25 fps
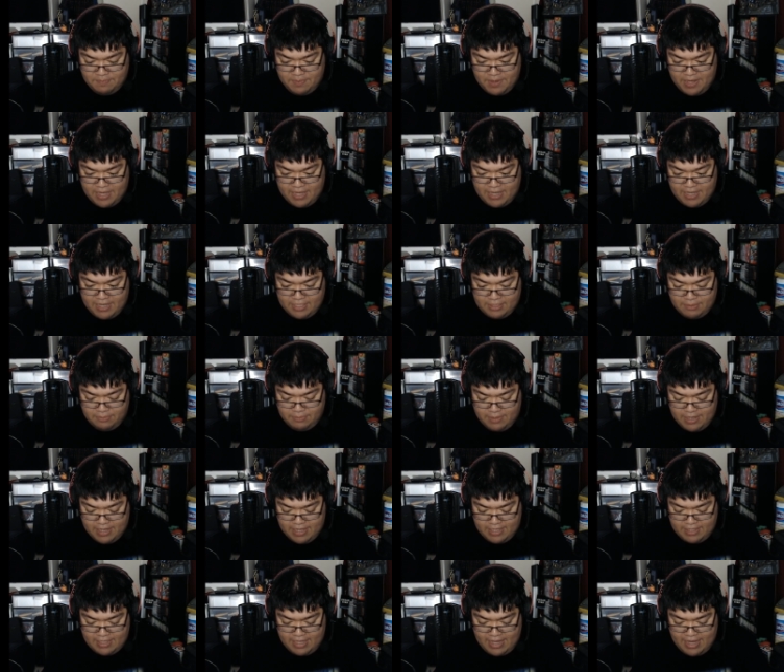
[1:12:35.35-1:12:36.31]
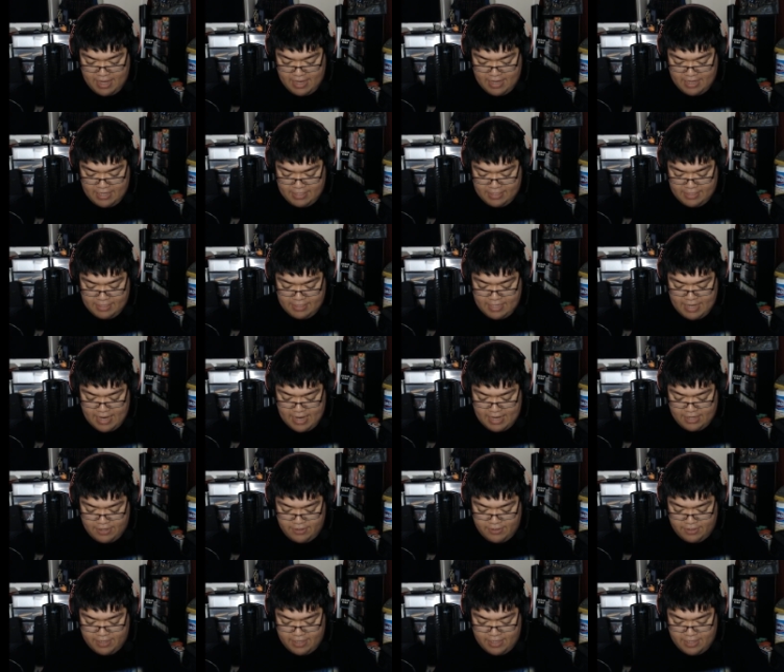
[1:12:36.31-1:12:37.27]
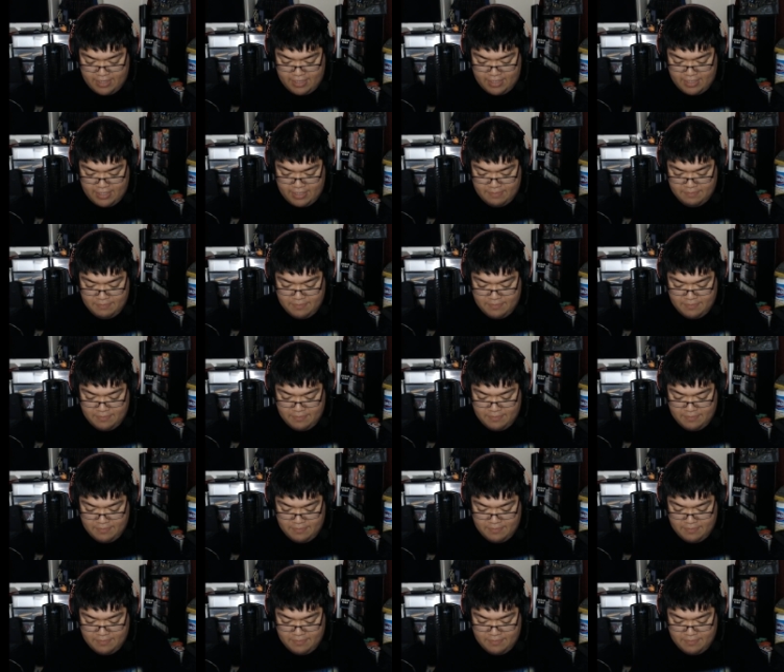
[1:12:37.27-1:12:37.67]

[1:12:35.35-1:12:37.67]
is with a Zekrom.